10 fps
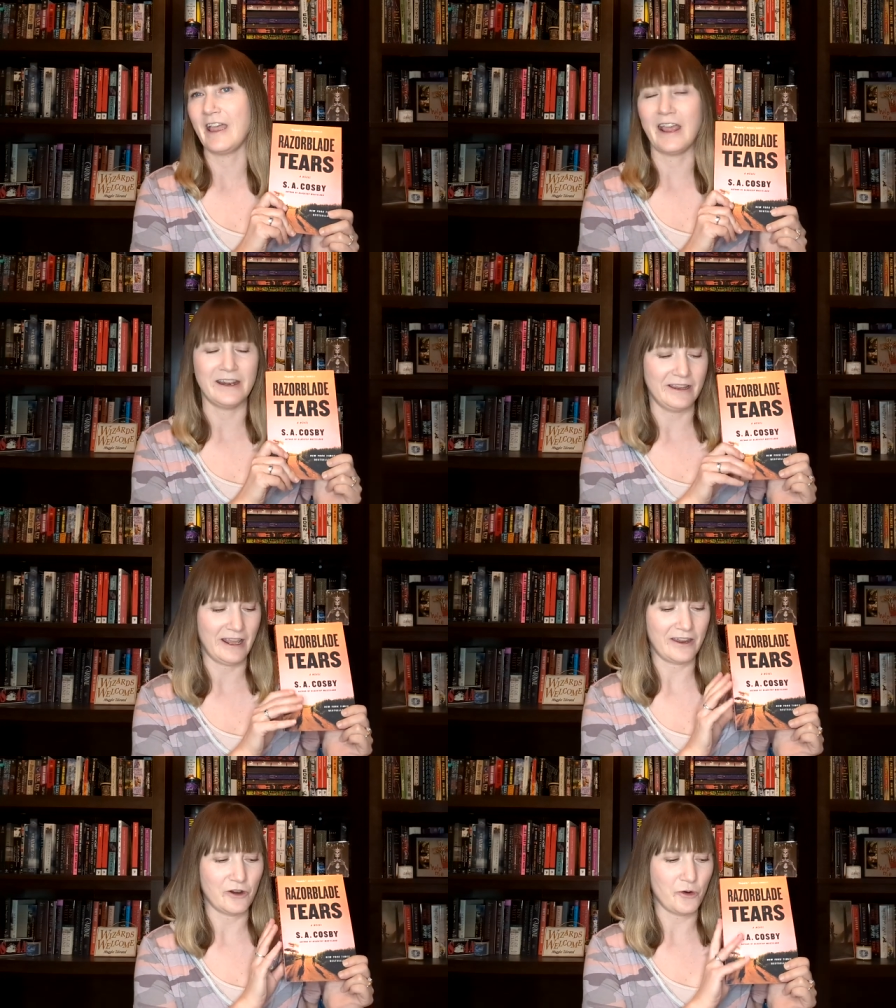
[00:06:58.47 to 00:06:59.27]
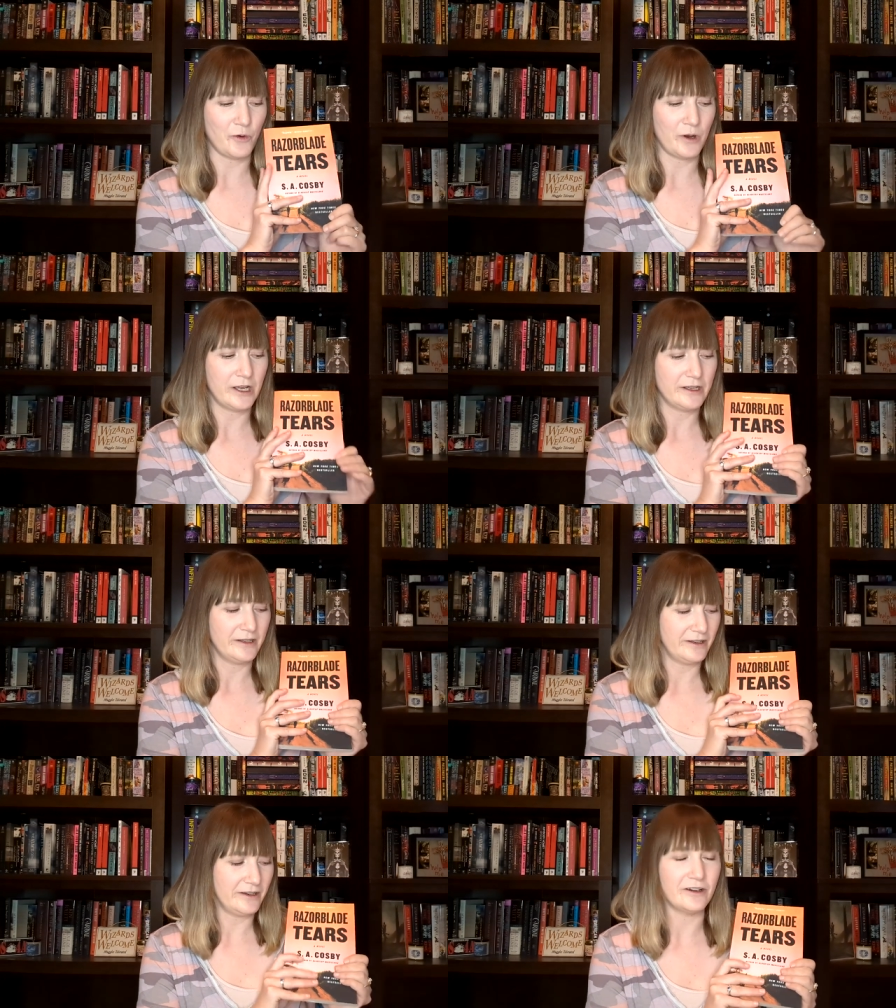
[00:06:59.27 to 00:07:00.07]
and they go,
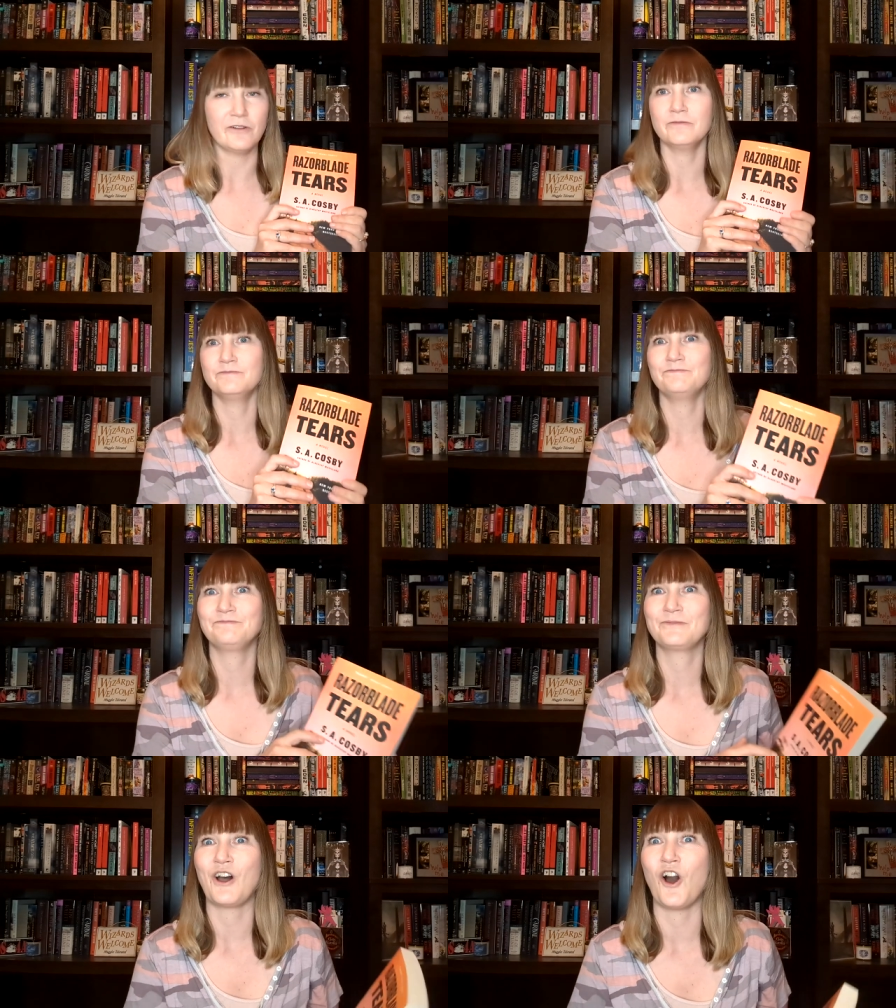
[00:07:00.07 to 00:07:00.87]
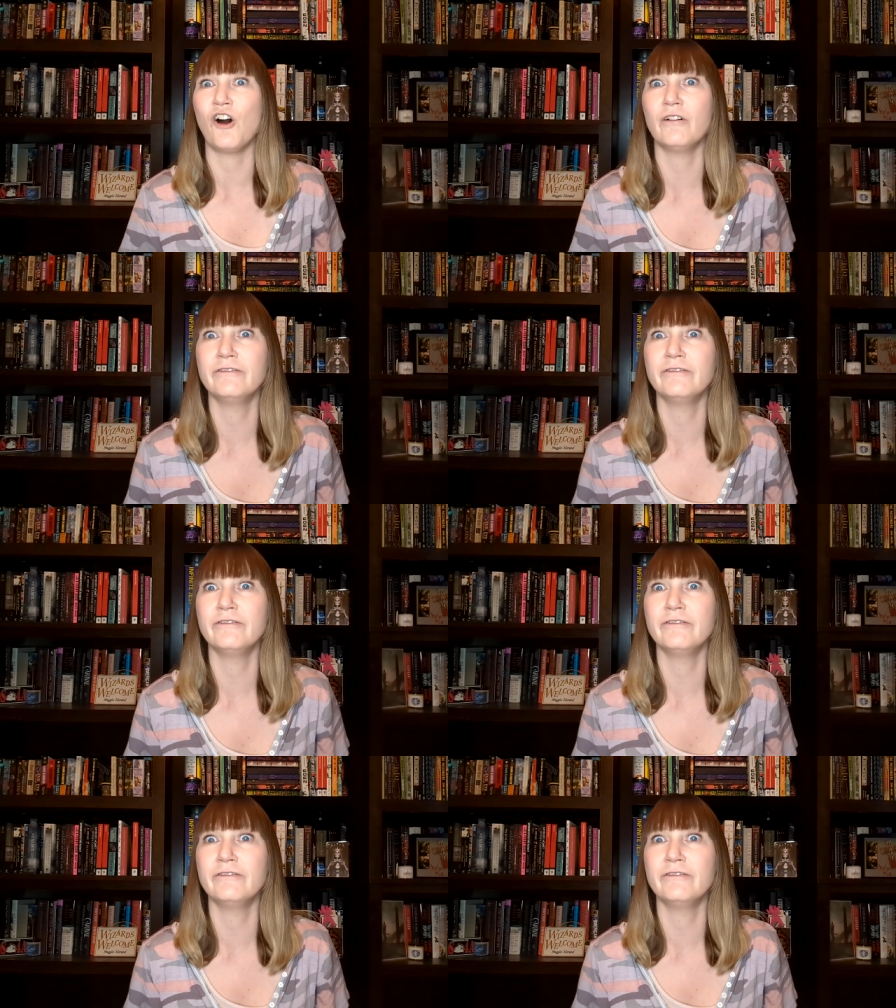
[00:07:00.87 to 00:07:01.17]
you know, all